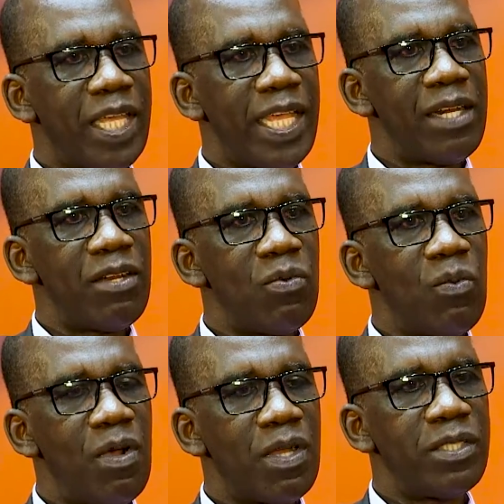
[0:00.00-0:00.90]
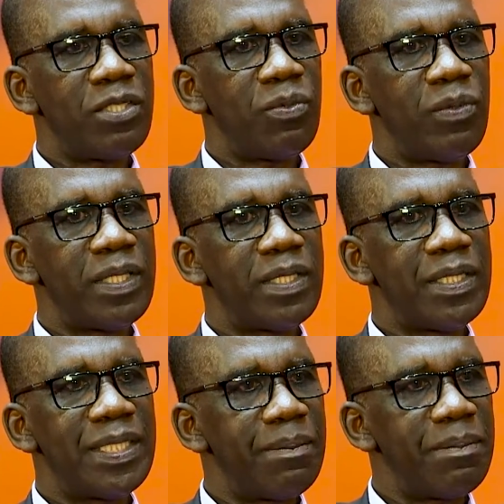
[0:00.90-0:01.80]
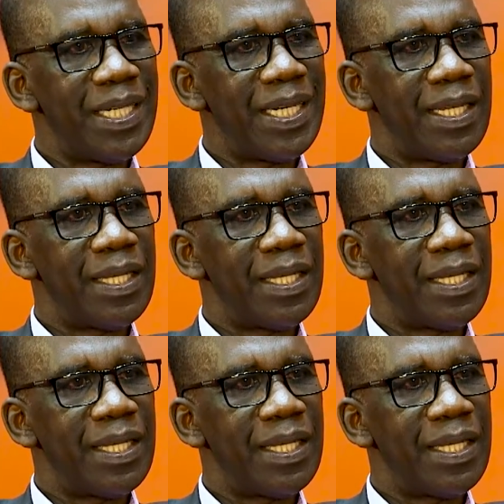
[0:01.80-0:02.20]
cannot walk into it timidly.